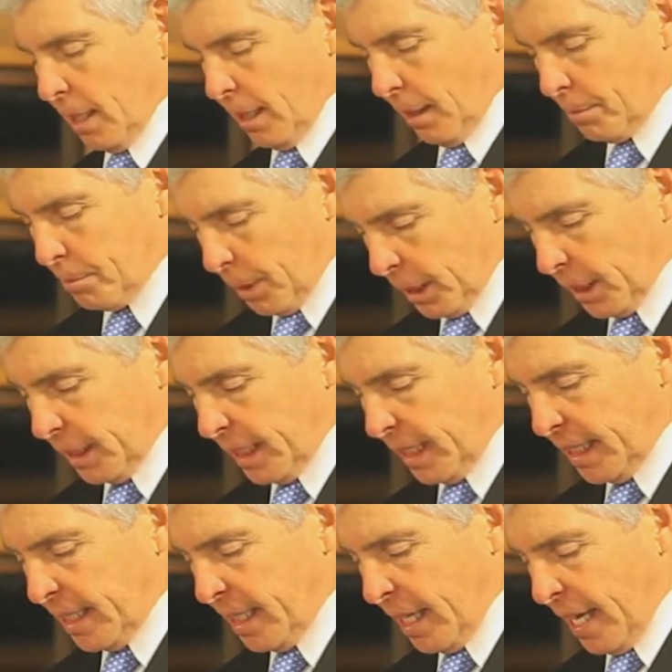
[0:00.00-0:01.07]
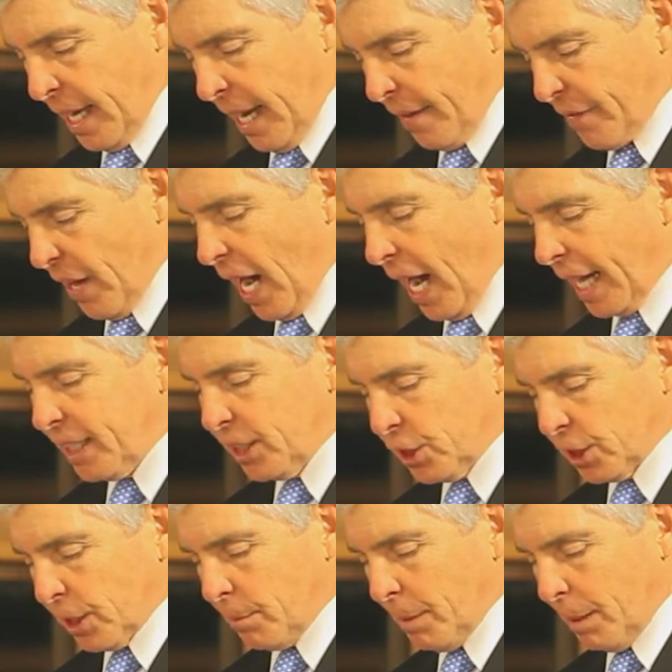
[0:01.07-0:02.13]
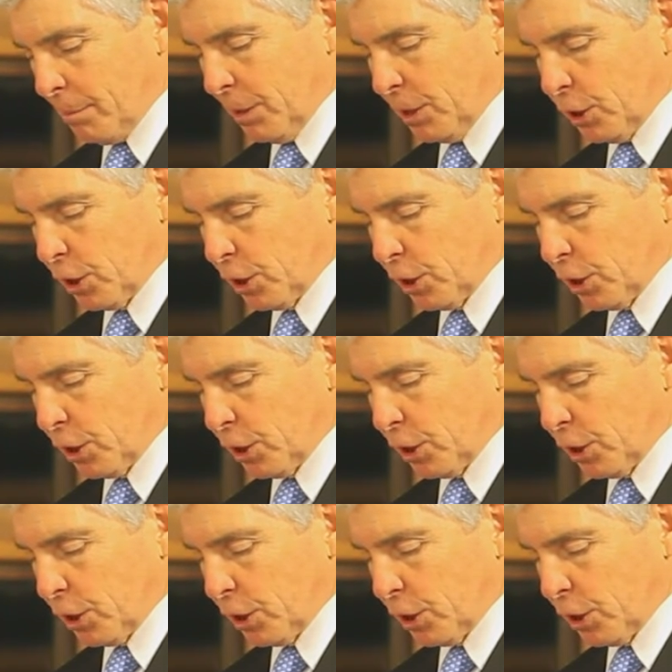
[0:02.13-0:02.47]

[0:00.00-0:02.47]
ability, and the highest commitment